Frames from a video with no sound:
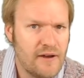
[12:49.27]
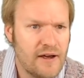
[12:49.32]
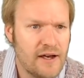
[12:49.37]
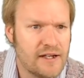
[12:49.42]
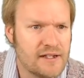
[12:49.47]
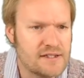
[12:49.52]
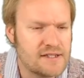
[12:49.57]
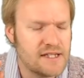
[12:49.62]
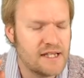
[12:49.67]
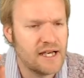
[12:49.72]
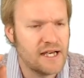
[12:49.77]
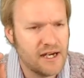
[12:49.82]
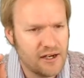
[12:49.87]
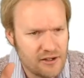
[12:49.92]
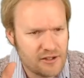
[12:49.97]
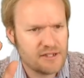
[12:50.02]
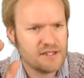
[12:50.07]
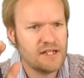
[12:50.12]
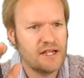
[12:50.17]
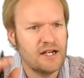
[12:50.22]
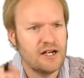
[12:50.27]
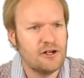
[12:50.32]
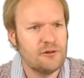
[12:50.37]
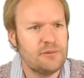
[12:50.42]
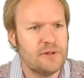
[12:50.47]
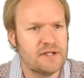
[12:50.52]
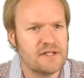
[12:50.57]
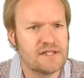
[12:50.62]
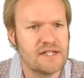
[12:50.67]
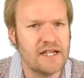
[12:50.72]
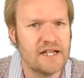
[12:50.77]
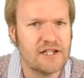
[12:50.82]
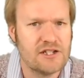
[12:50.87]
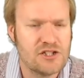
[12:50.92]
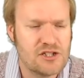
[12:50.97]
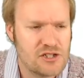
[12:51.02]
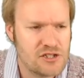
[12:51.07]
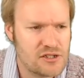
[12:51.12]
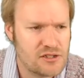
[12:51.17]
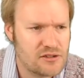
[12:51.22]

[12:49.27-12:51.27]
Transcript: and see how does that help us get